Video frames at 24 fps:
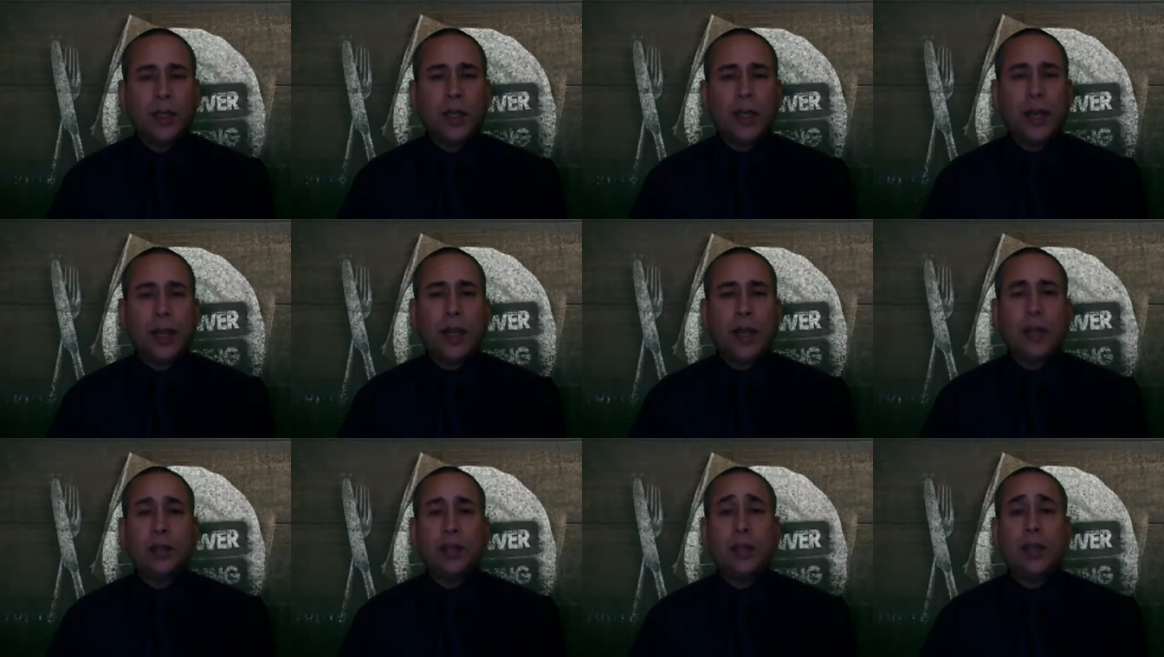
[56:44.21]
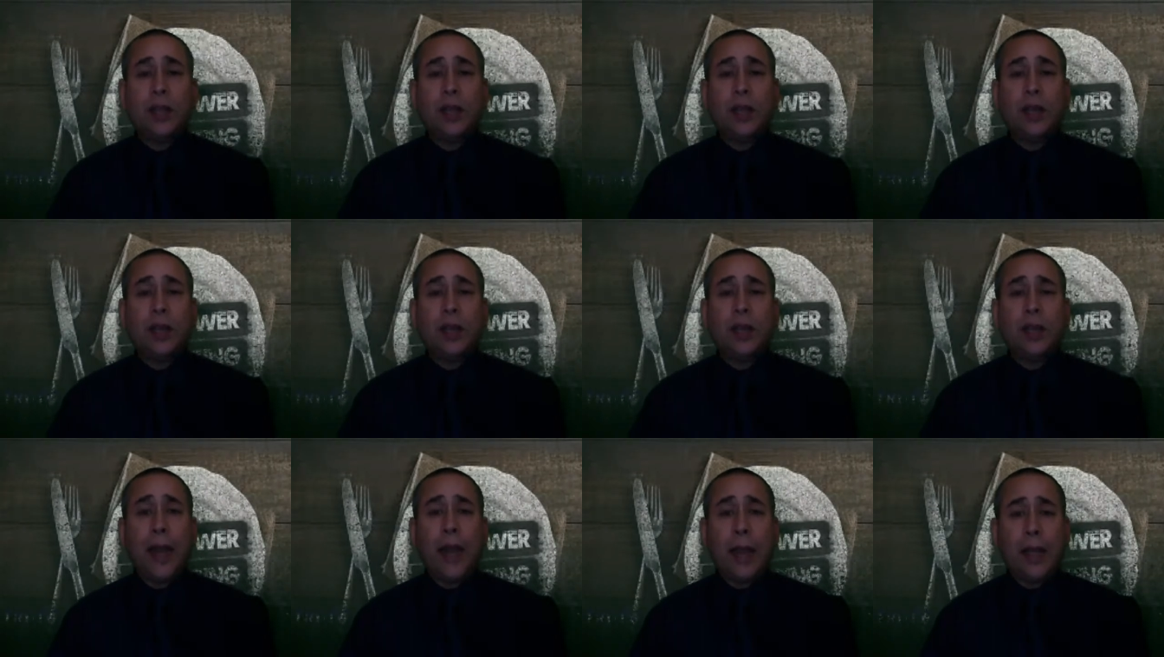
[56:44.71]
and continue to
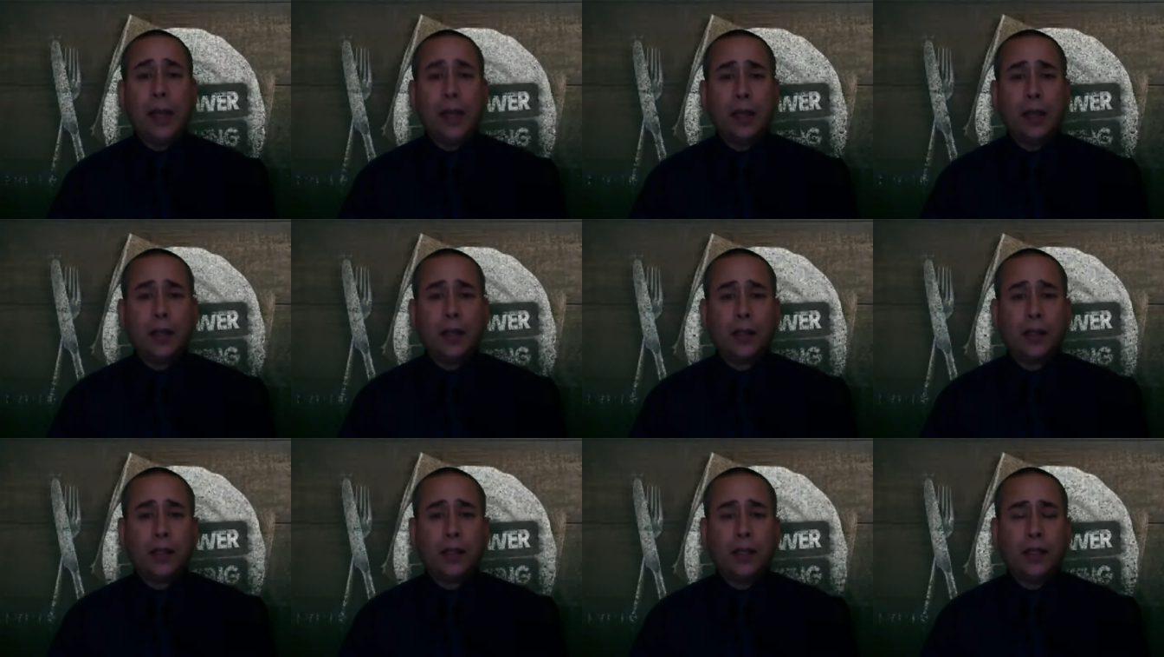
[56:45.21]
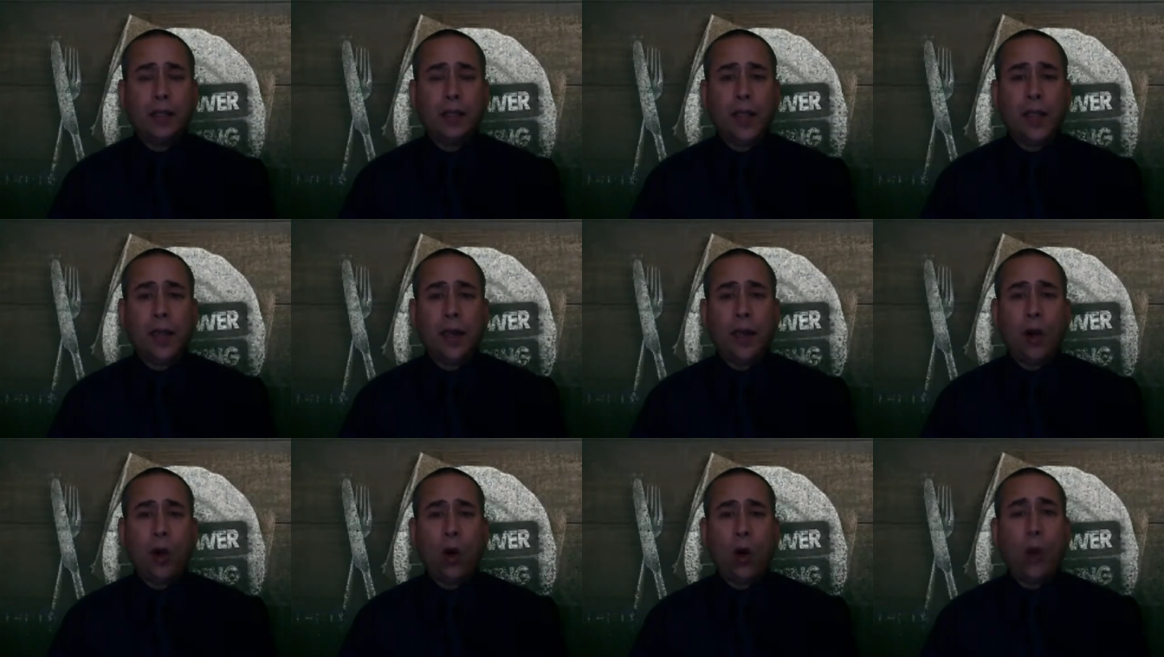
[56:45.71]
guide us and,
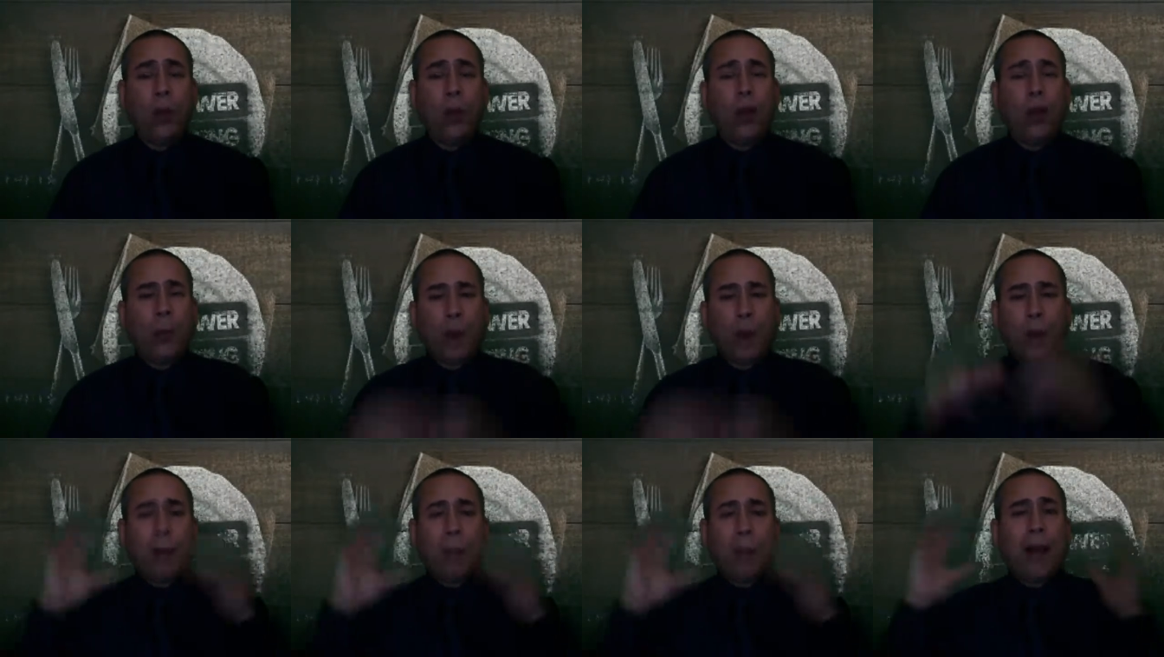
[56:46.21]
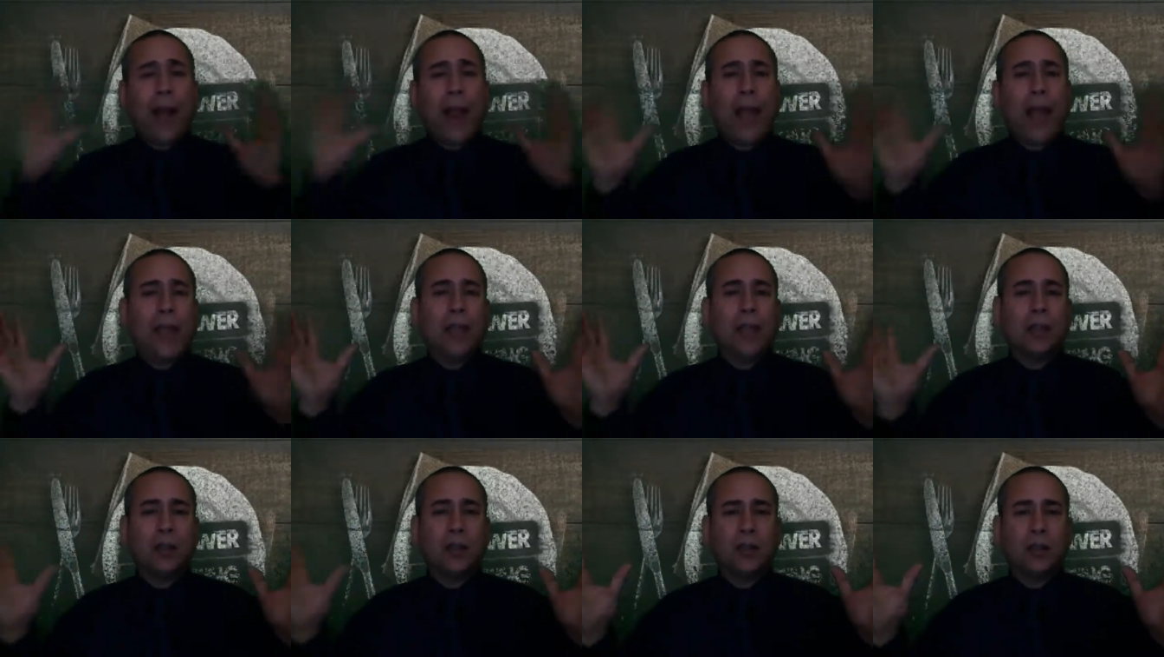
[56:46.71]
and open up our
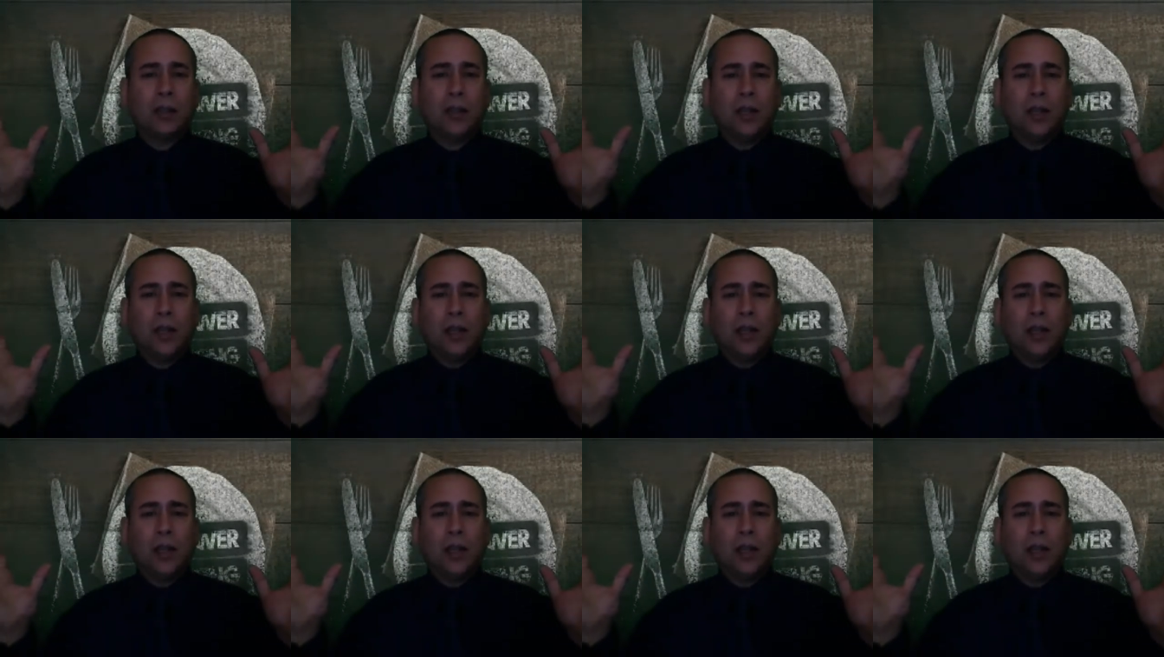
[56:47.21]
minds.